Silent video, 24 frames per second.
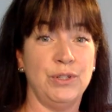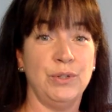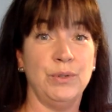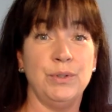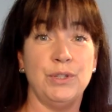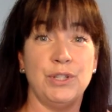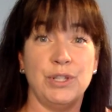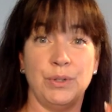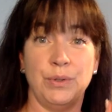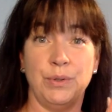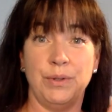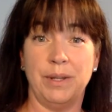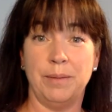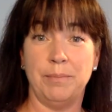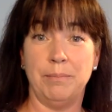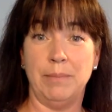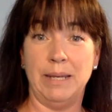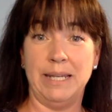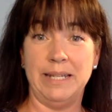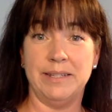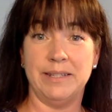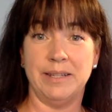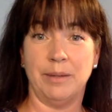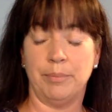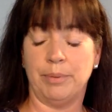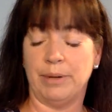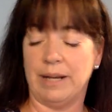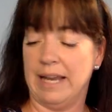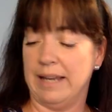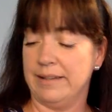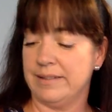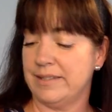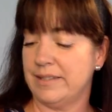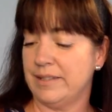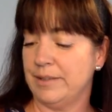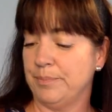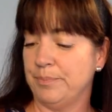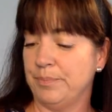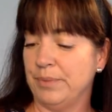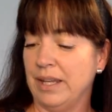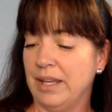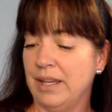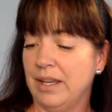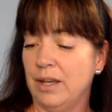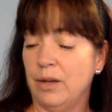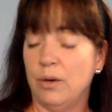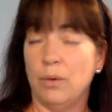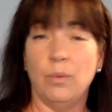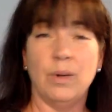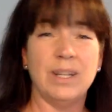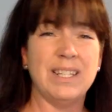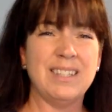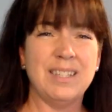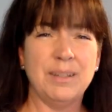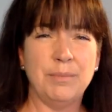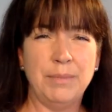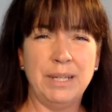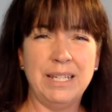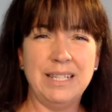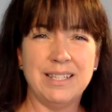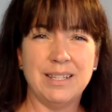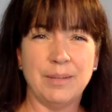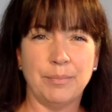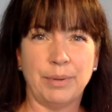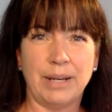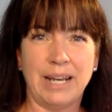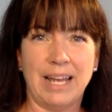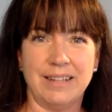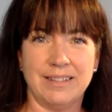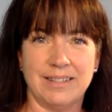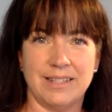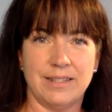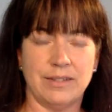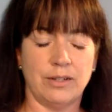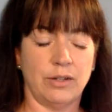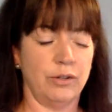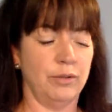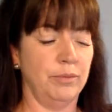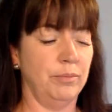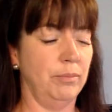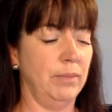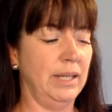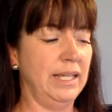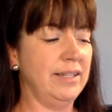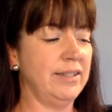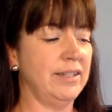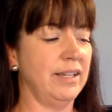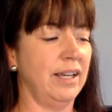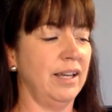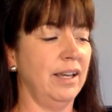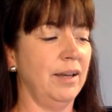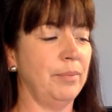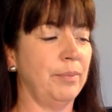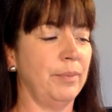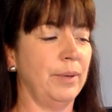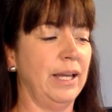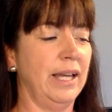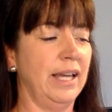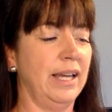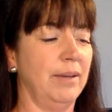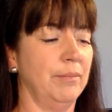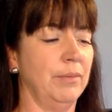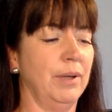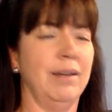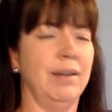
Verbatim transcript: you to the Meater Plus. What's a Meater plus? So Meater, uh,